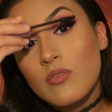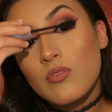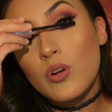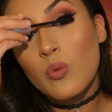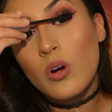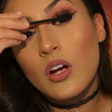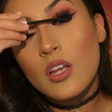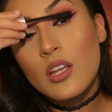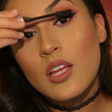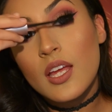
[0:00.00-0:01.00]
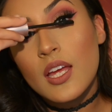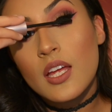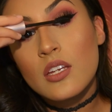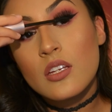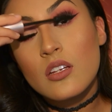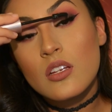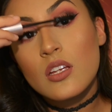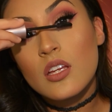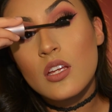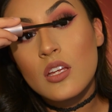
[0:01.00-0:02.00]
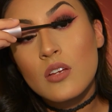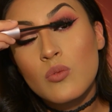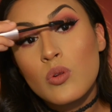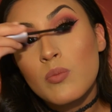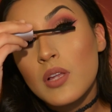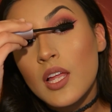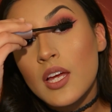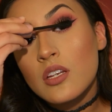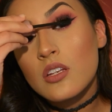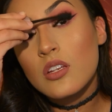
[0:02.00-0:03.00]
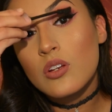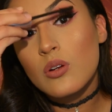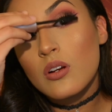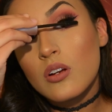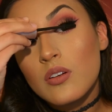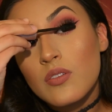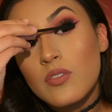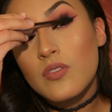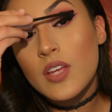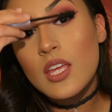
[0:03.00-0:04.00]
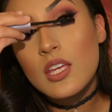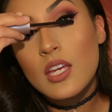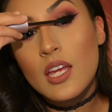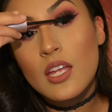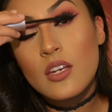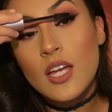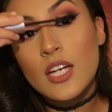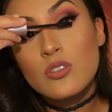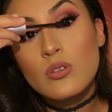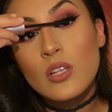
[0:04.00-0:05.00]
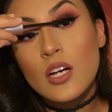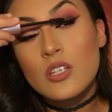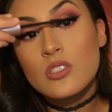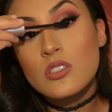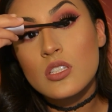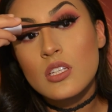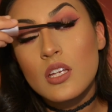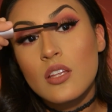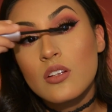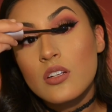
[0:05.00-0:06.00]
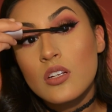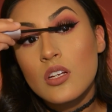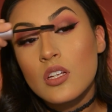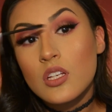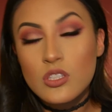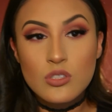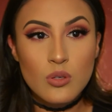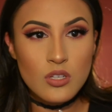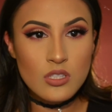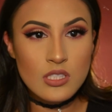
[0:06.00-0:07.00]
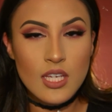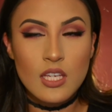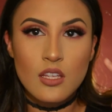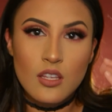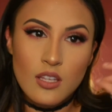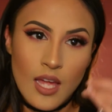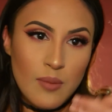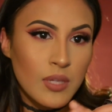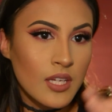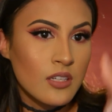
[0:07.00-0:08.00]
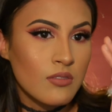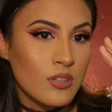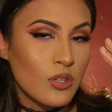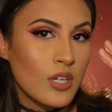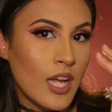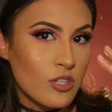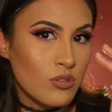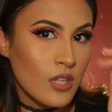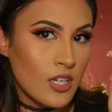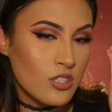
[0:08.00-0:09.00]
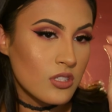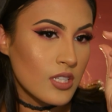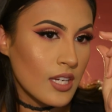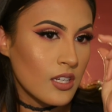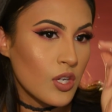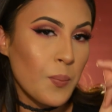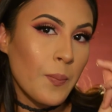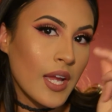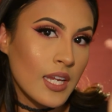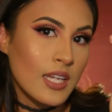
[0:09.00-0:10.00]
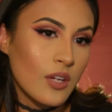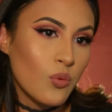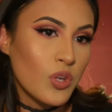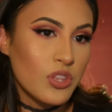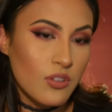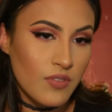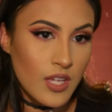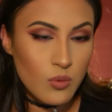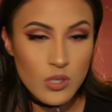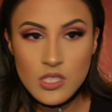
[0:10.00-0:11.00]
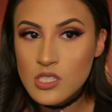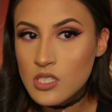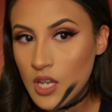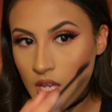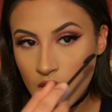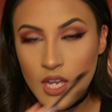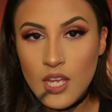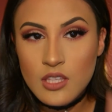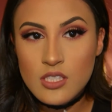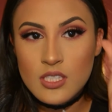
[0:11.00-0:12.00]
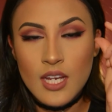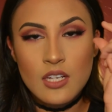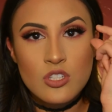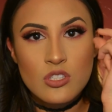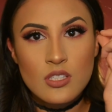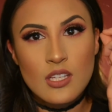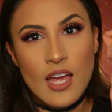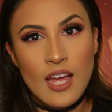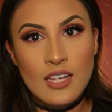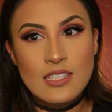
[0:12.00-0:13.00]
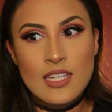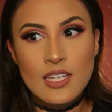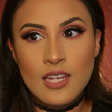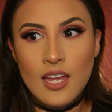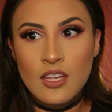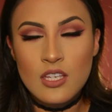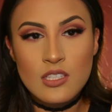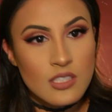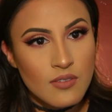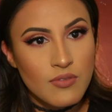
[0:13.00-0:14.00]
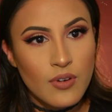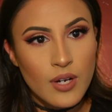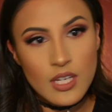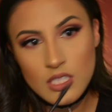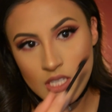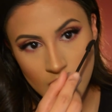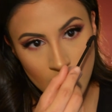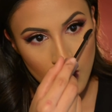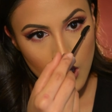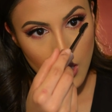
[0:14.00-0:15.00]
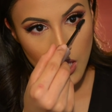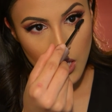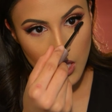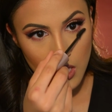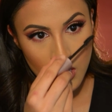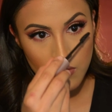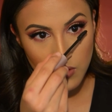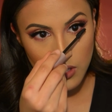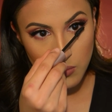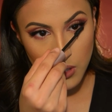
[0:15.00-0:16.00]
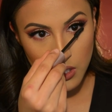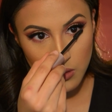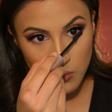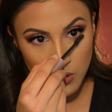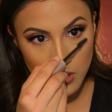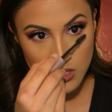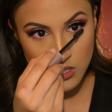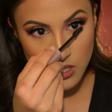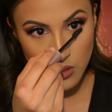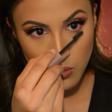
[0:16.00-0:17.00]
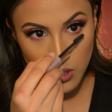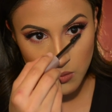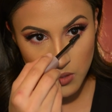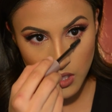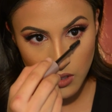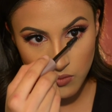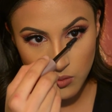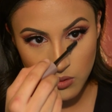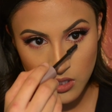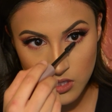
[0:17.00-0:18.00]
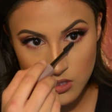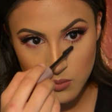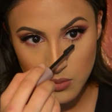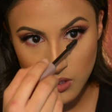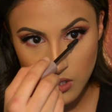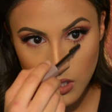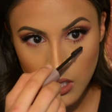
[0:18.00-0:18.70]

for one, and it will blend your fake and natural lashes together. So there's like that blend of your natural lashes kind of combining with the fake ones, and this kind of just acts like an adhesive for it. And then for the bottom ones, you want to be careful not to put